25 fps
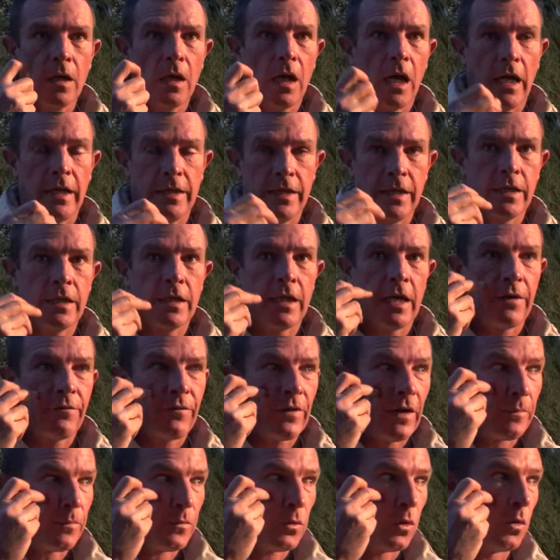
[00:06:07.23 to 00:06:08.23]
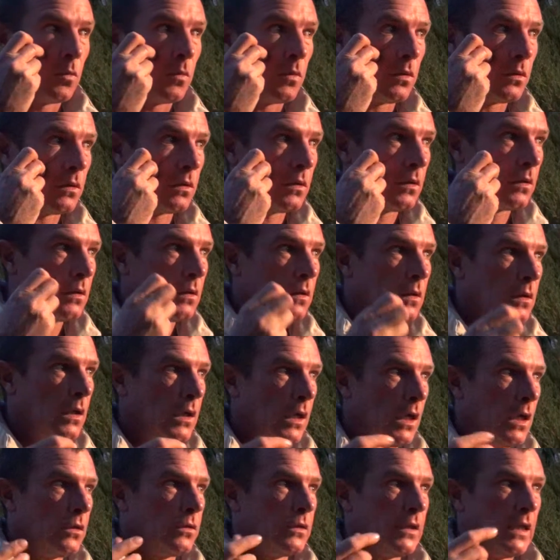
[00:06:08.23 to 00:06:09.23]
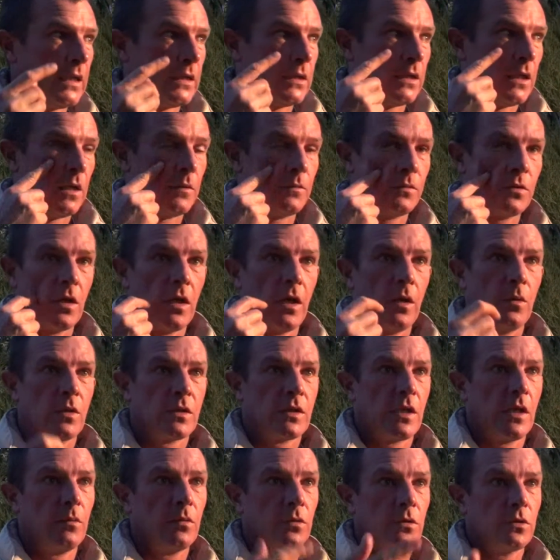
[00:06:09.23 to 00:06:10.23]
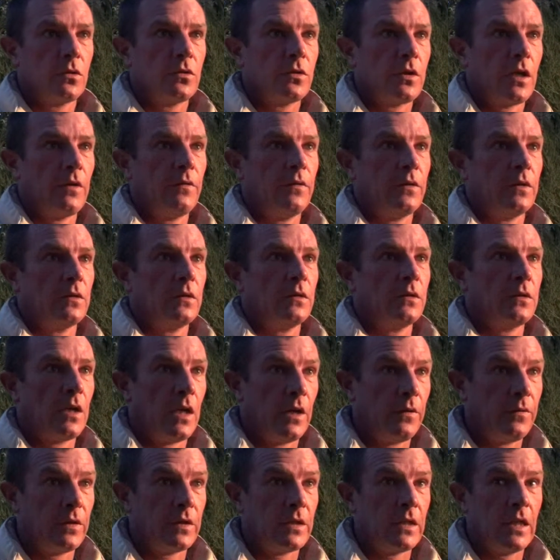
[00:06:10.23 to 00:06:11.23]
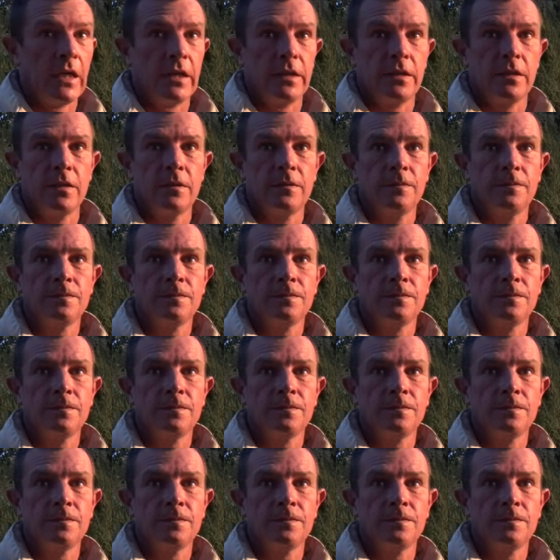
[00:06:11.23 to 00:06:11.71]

I didn't have abnormal load that time, so I was able to drive at night.